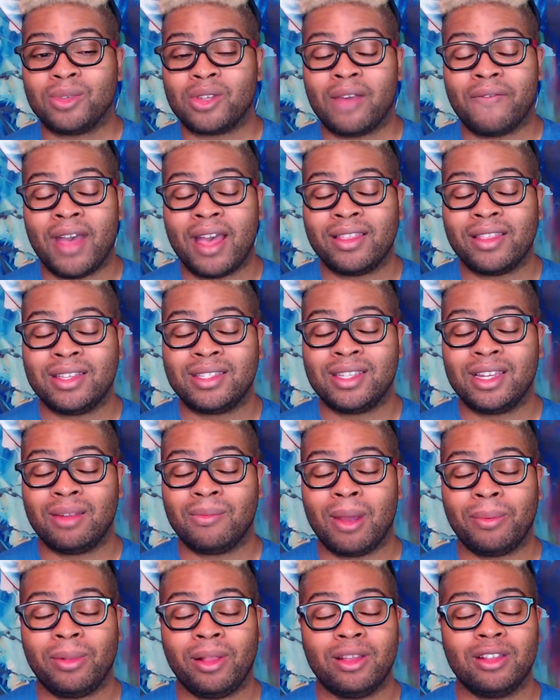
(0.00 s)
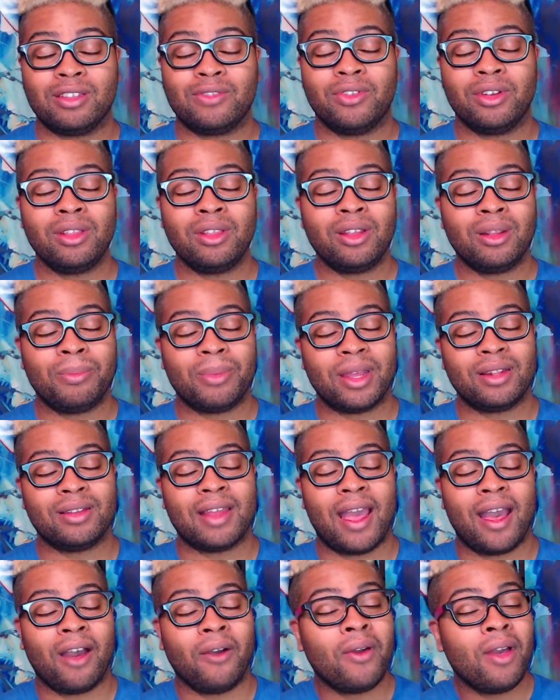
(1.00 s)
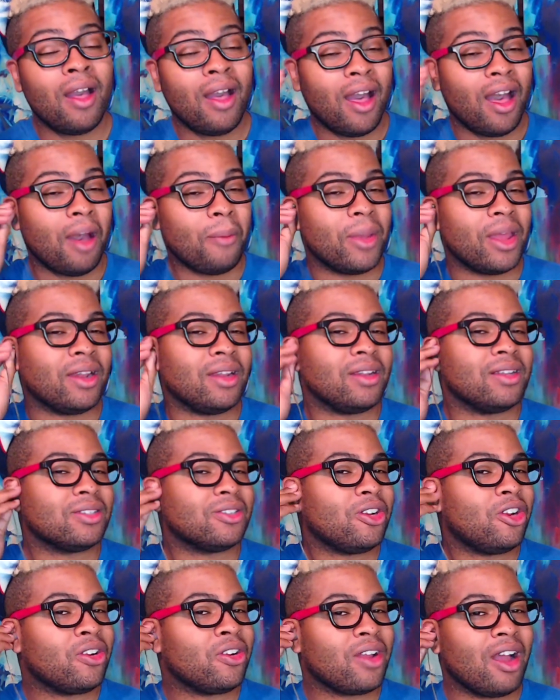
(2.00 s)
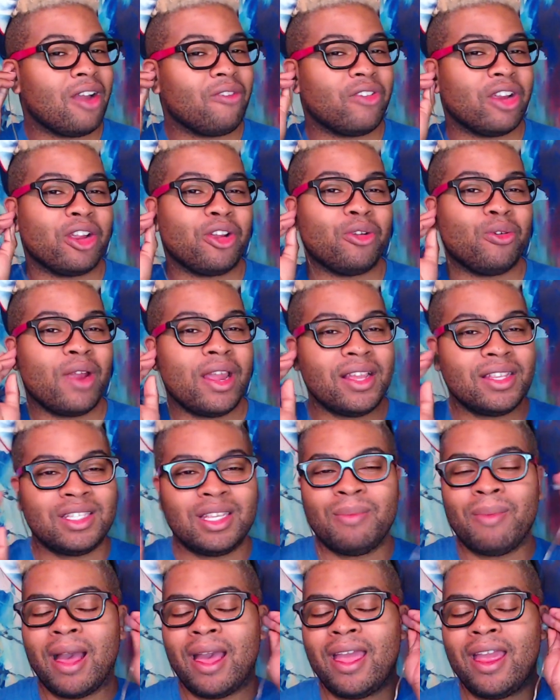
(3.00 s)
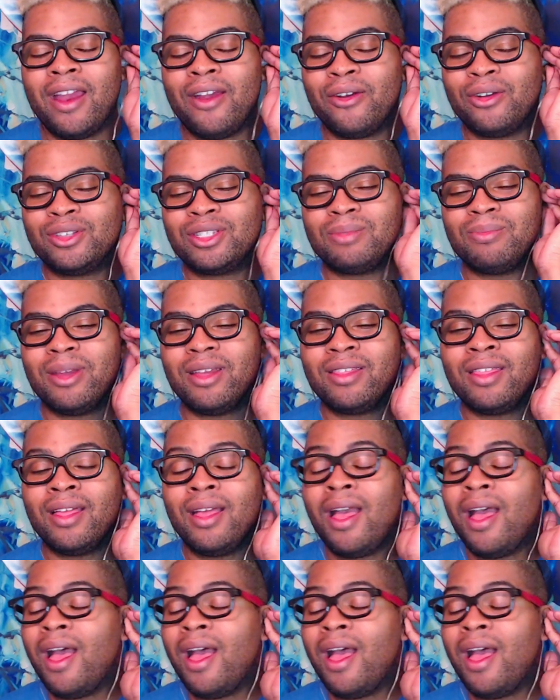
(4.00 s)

So I've had this sitting in my playlist for a little bit now, and it is her covering Crazy by Aerosmith.